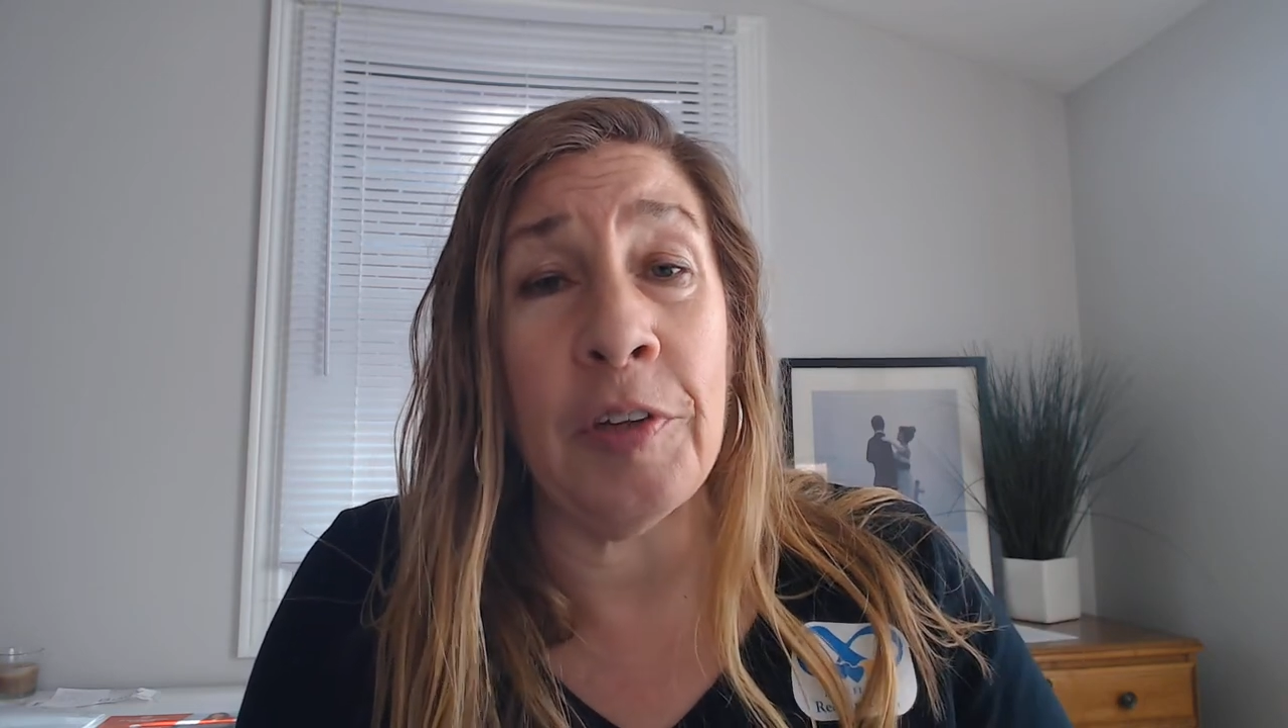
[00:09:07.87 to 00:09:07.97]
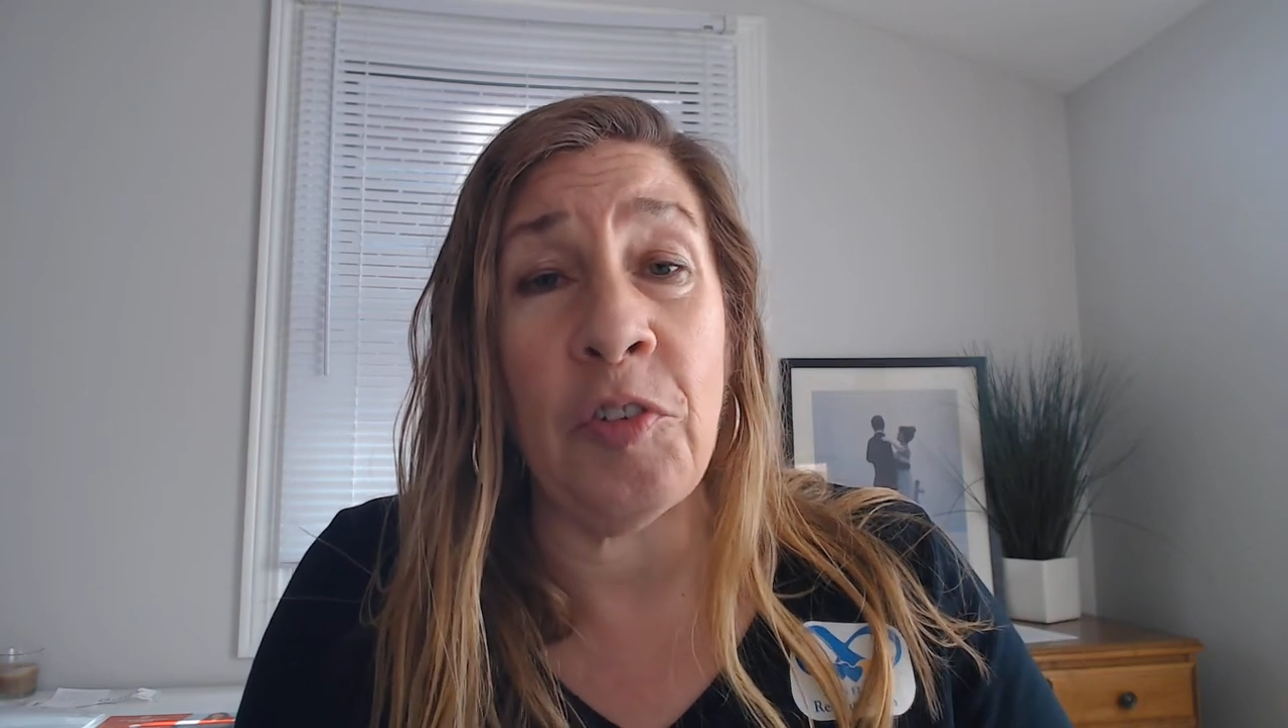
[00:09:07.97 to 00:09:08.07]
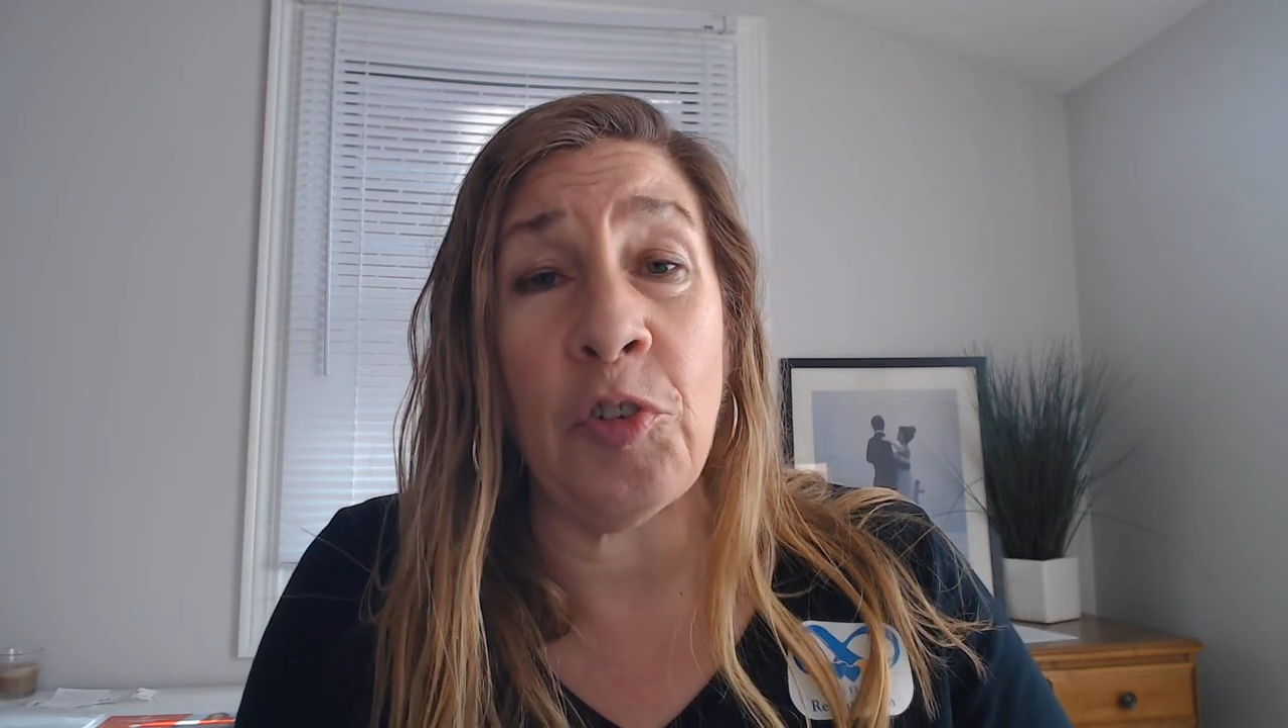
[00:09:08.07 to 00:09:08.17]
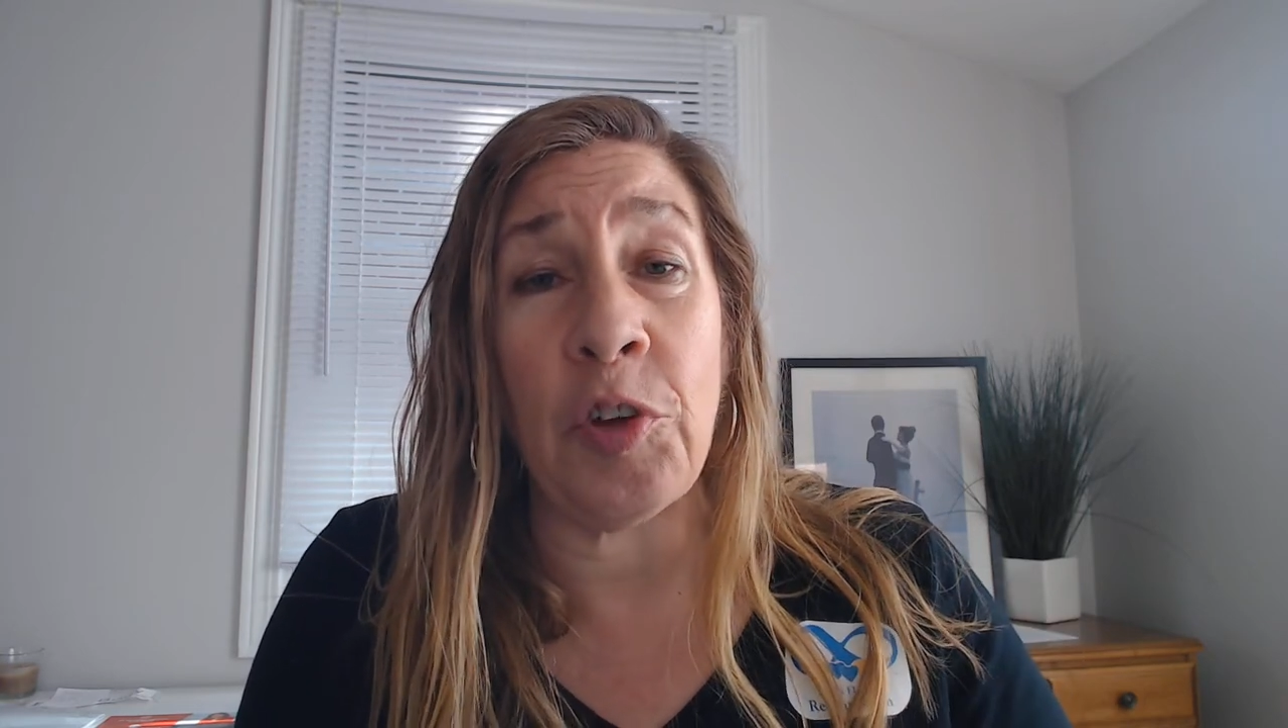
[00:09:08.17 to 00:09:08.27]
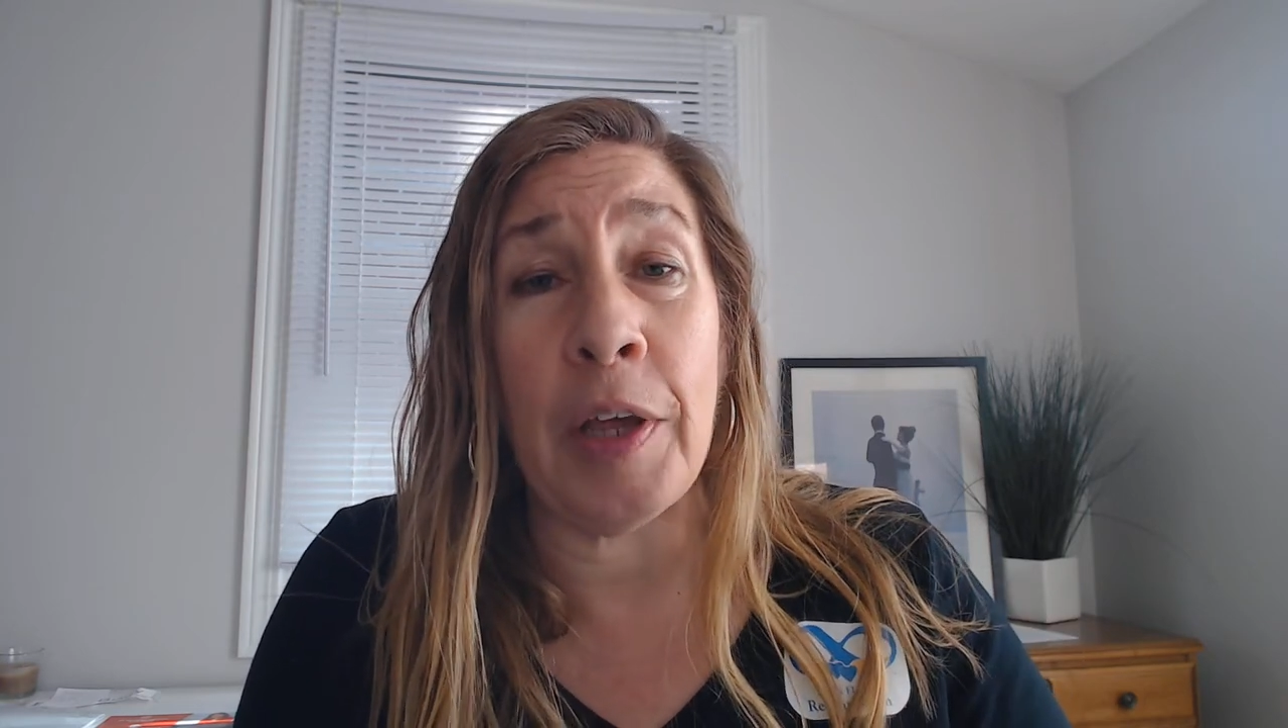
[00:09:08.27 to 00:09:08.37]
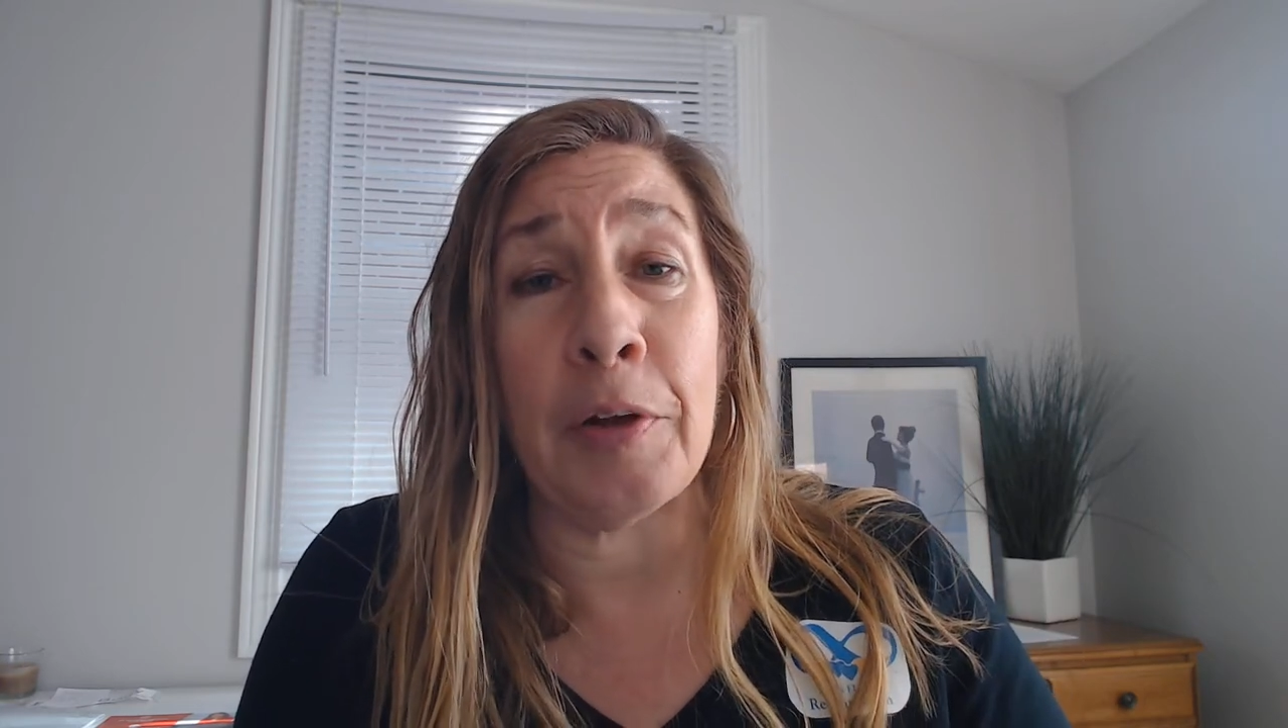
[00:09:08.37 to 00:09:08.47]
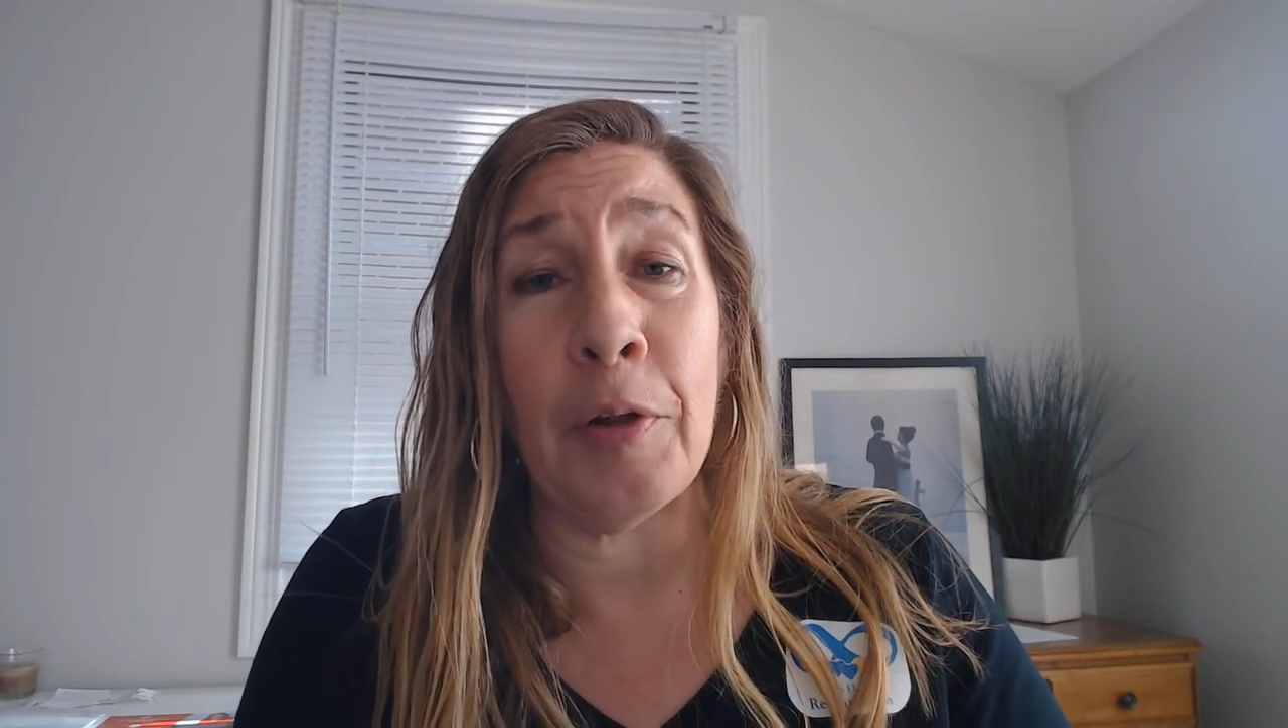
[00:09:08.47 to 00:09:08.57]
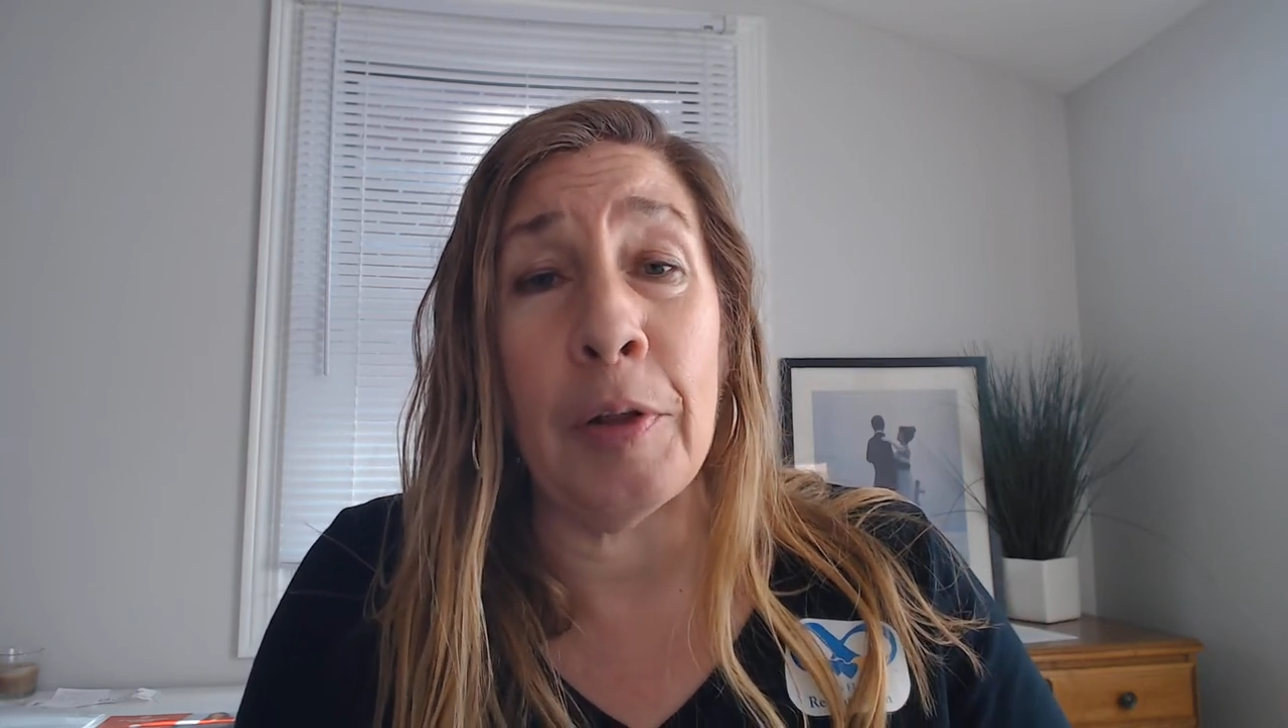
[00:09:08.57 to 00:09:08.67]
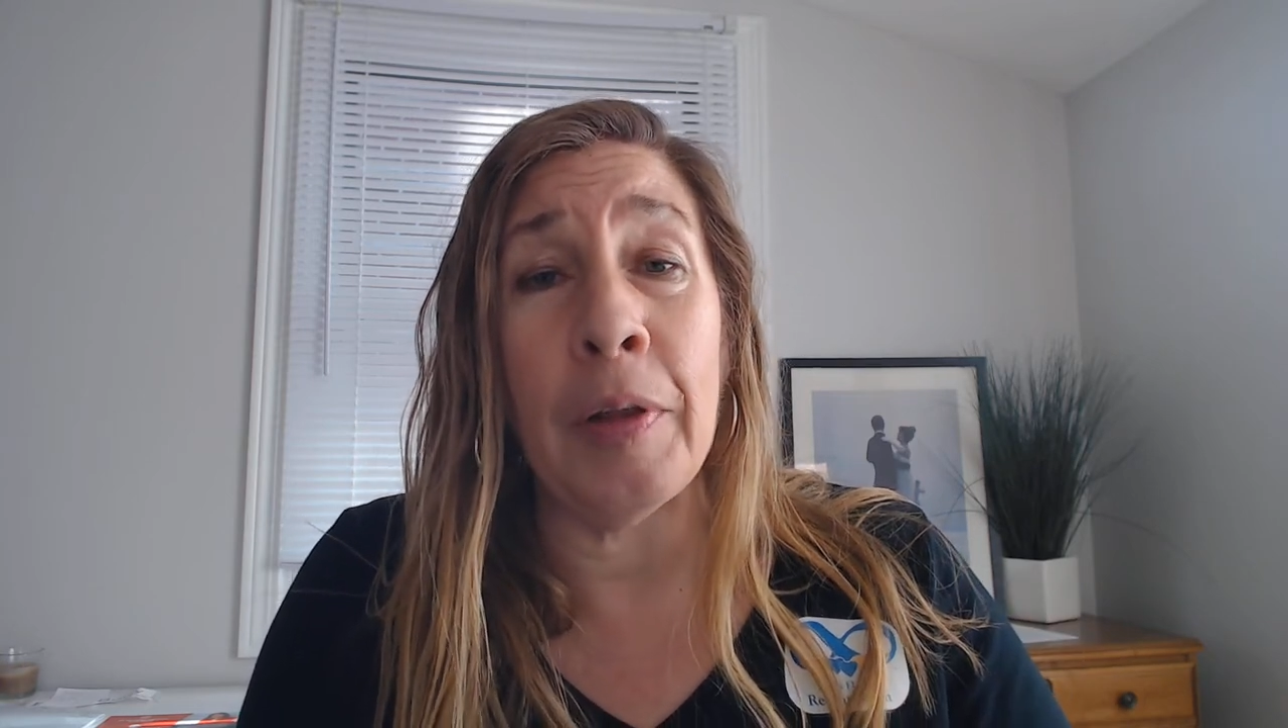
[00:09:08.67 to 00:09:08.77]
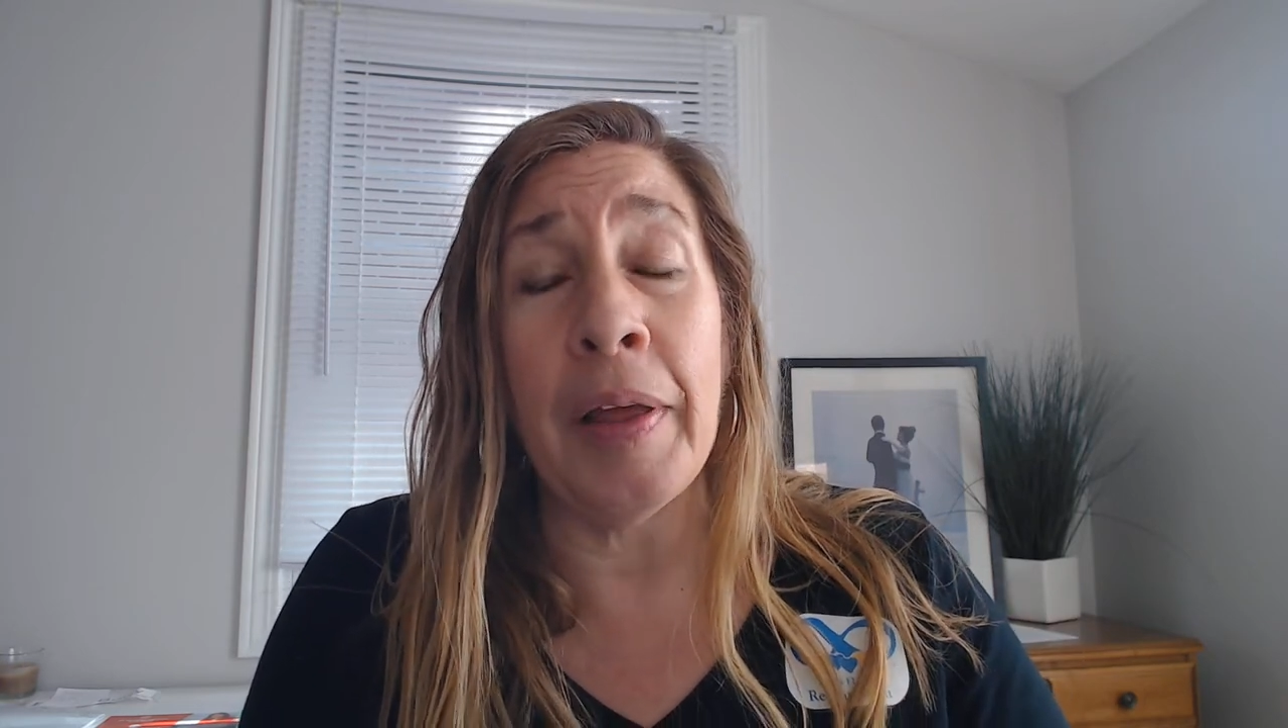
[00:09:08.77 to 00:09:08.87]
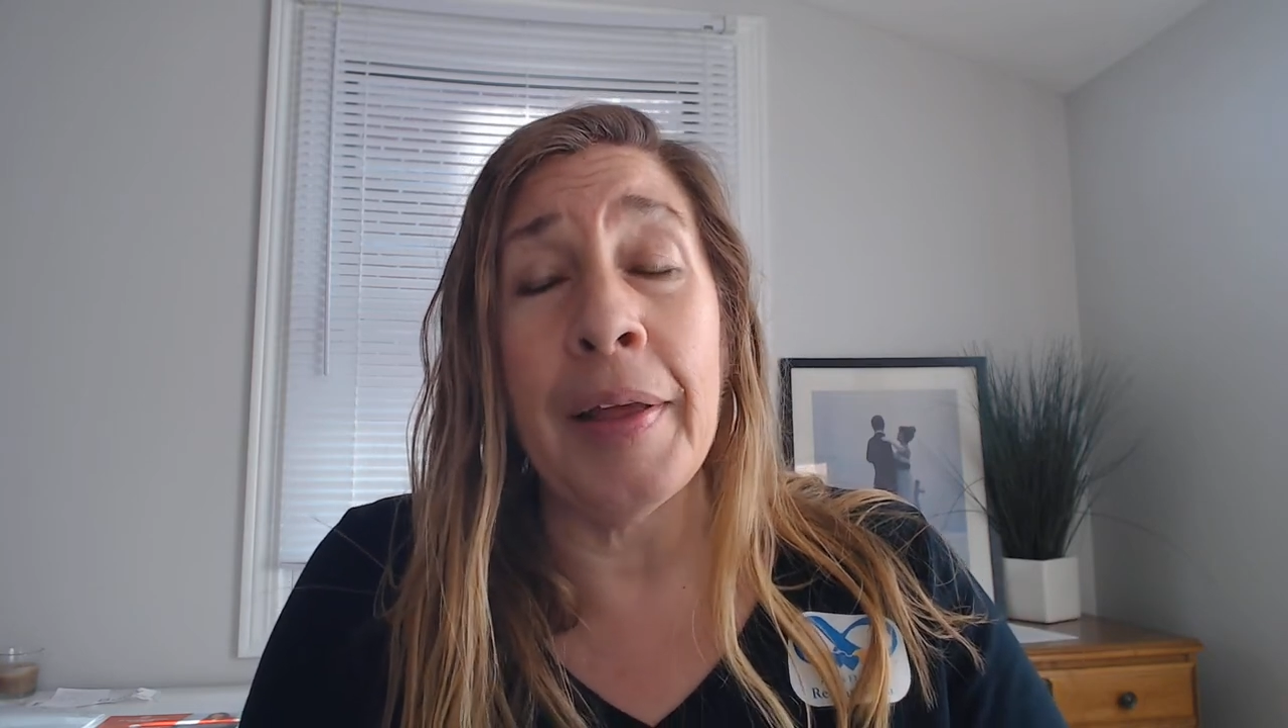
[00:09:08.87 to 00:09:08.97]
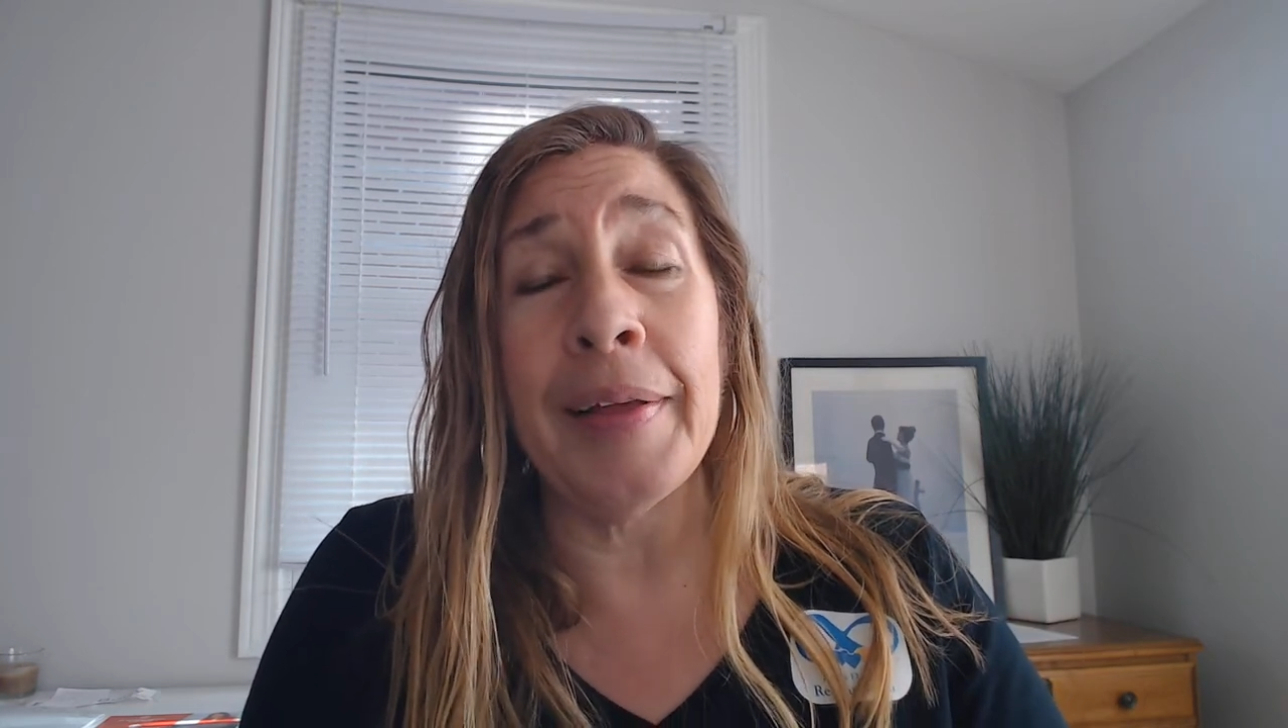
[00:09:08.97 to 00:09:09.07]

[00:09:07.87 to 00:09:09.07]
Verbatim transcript: this channel,